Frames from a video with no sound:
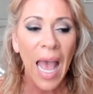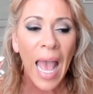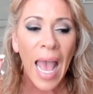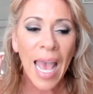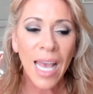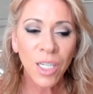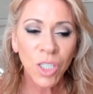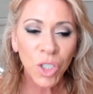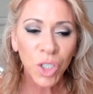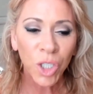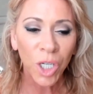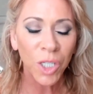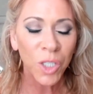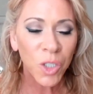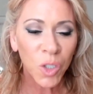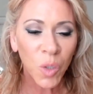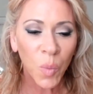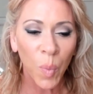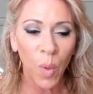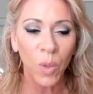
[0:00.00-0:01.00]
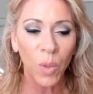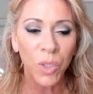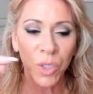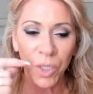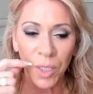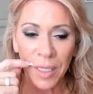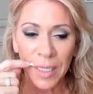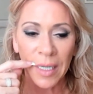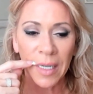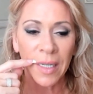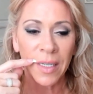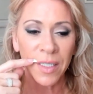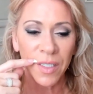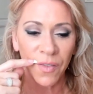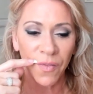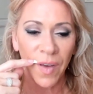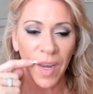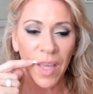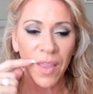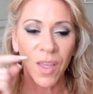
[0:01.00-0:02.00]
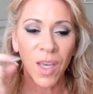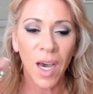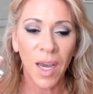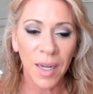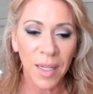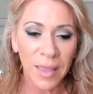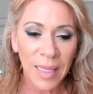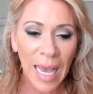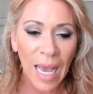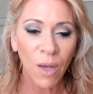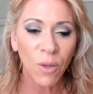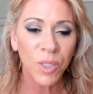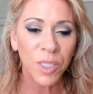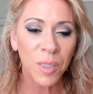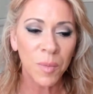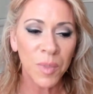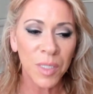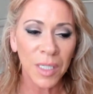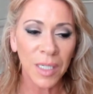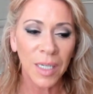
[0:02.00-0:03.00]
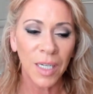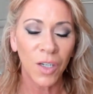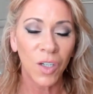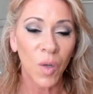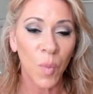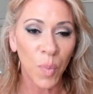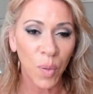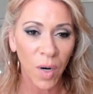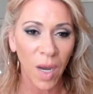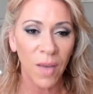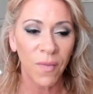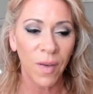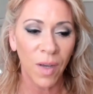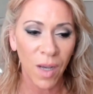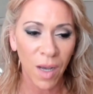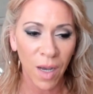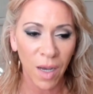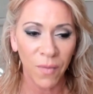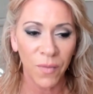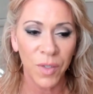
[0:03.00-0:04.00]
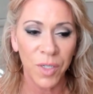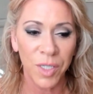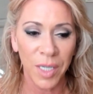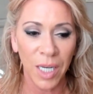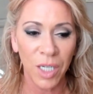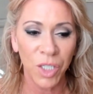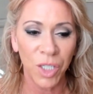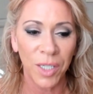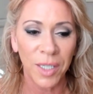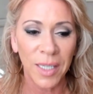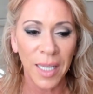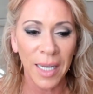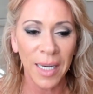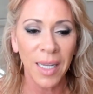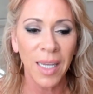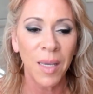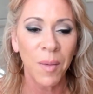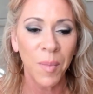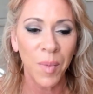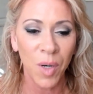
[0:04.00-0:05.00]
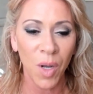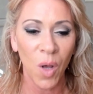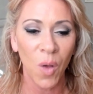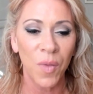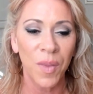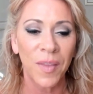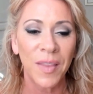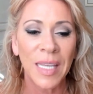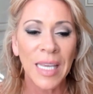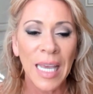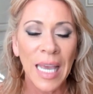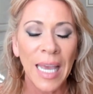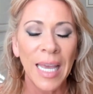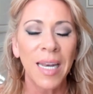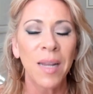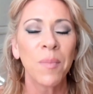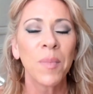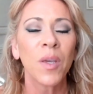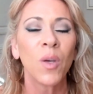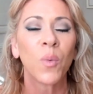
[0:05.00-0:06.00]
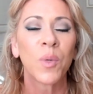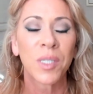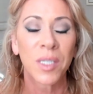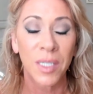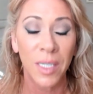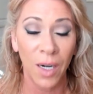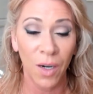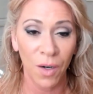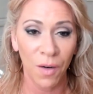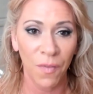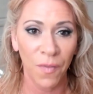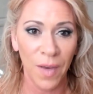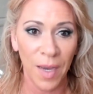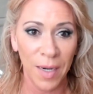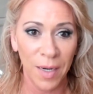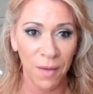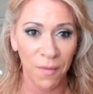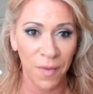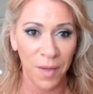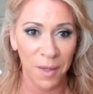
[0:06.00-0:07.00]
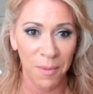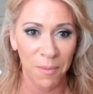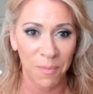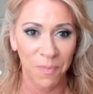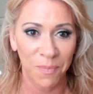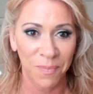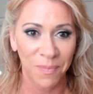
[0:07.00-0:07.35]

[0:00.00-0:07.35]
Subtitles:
And just to bolster Gideon's faith, God allows him to hear a private conversation, letting him know that the enemy was terrified of him.